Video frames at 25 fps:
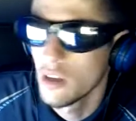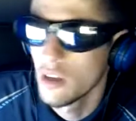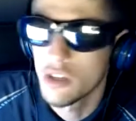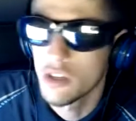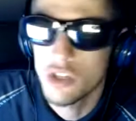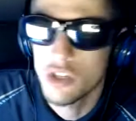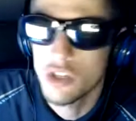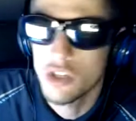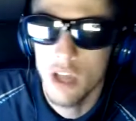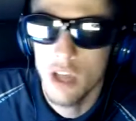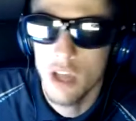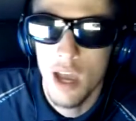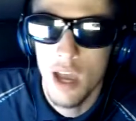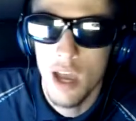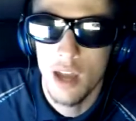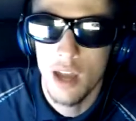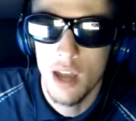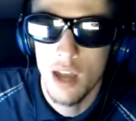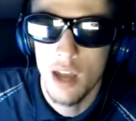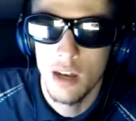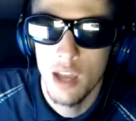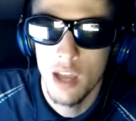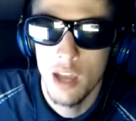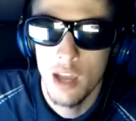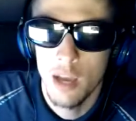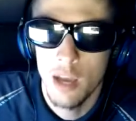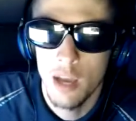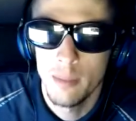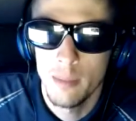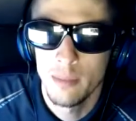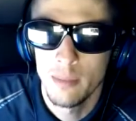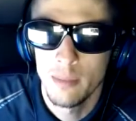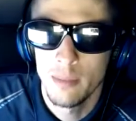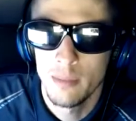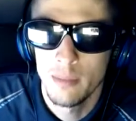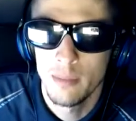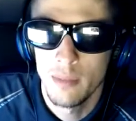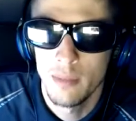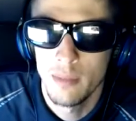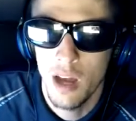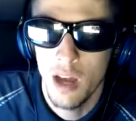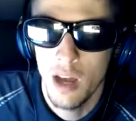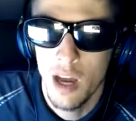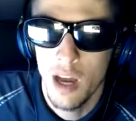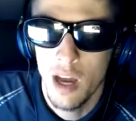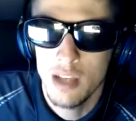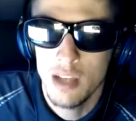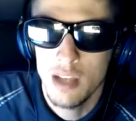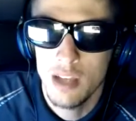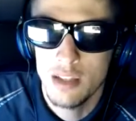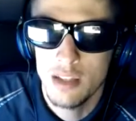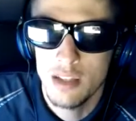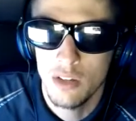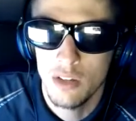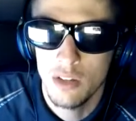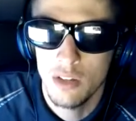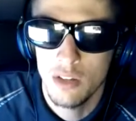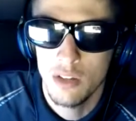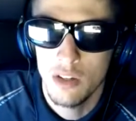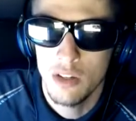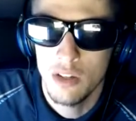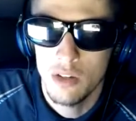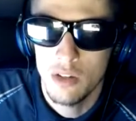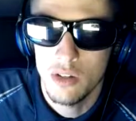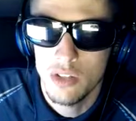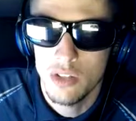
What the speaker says: Chat, am I still here?